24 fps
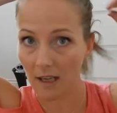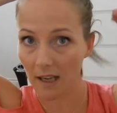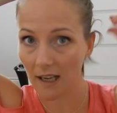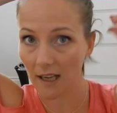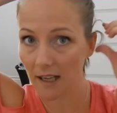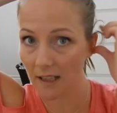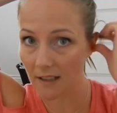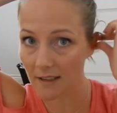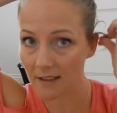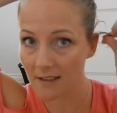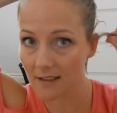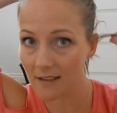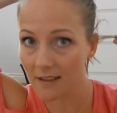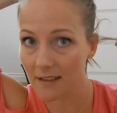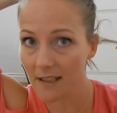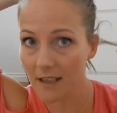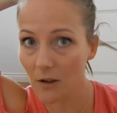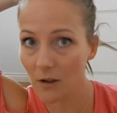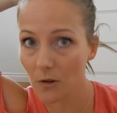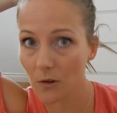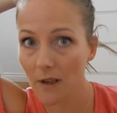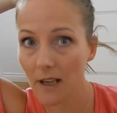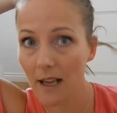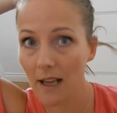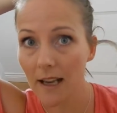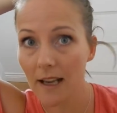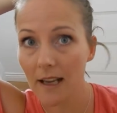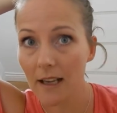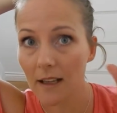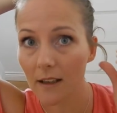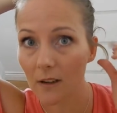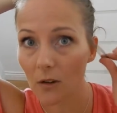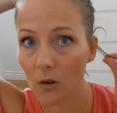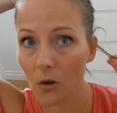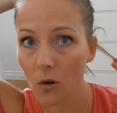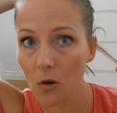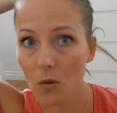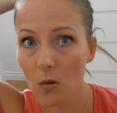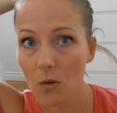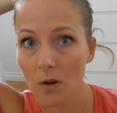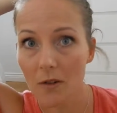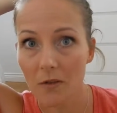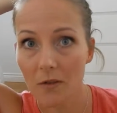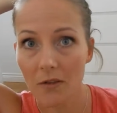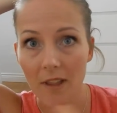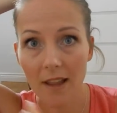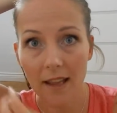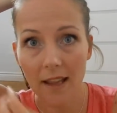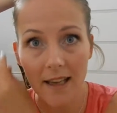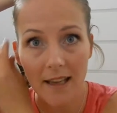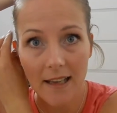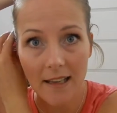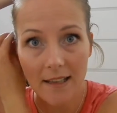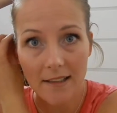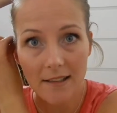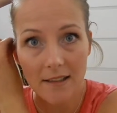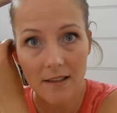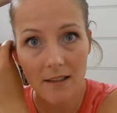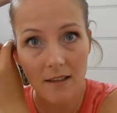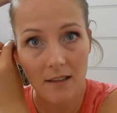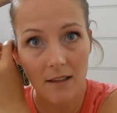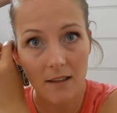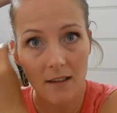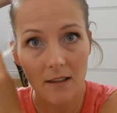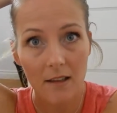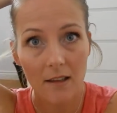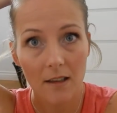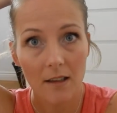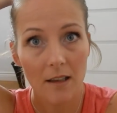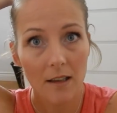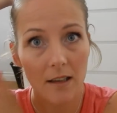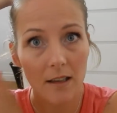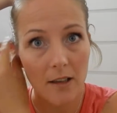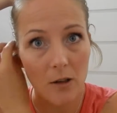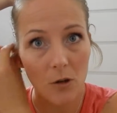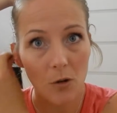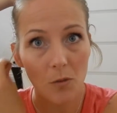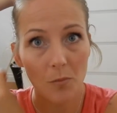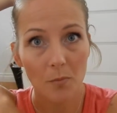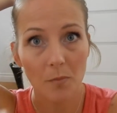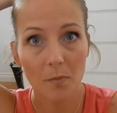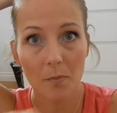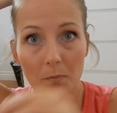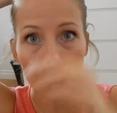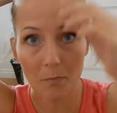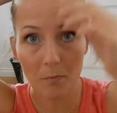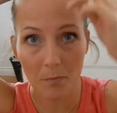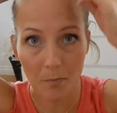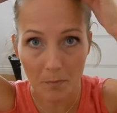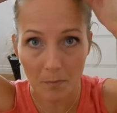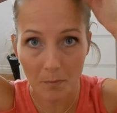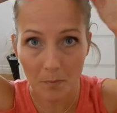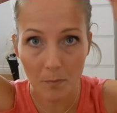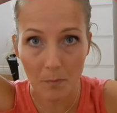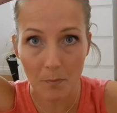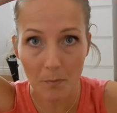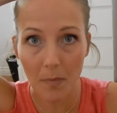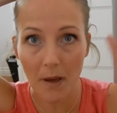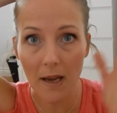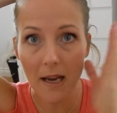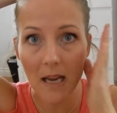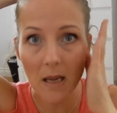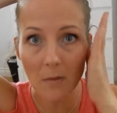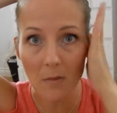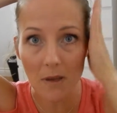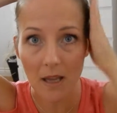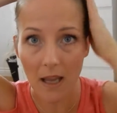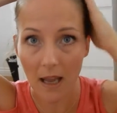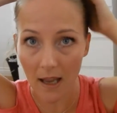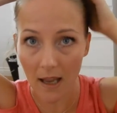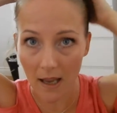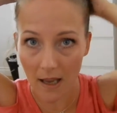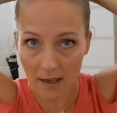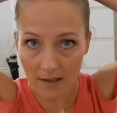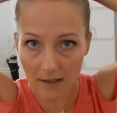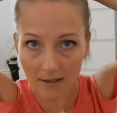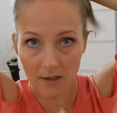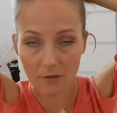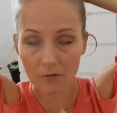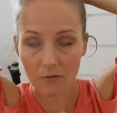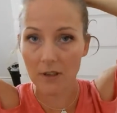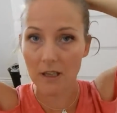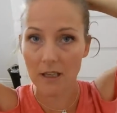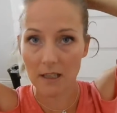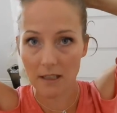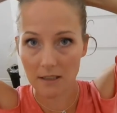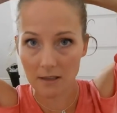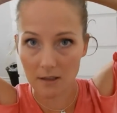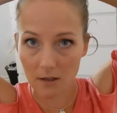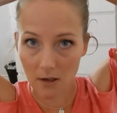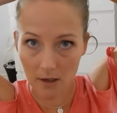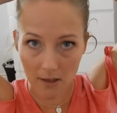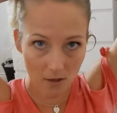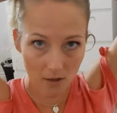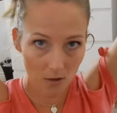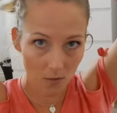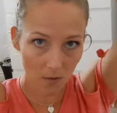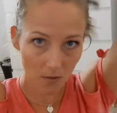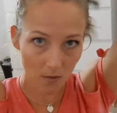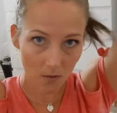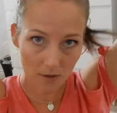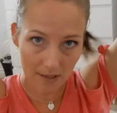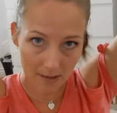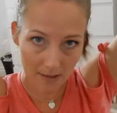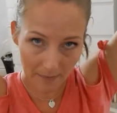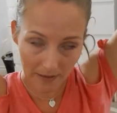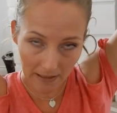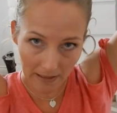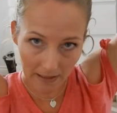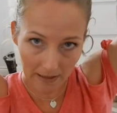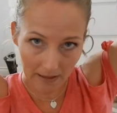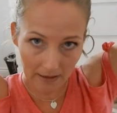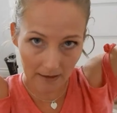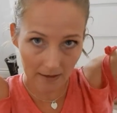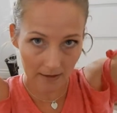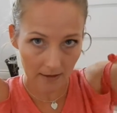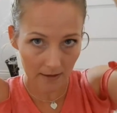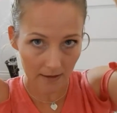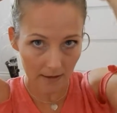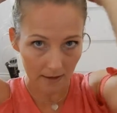And still getting all of these little baby hairs. They're really starting to annoy me.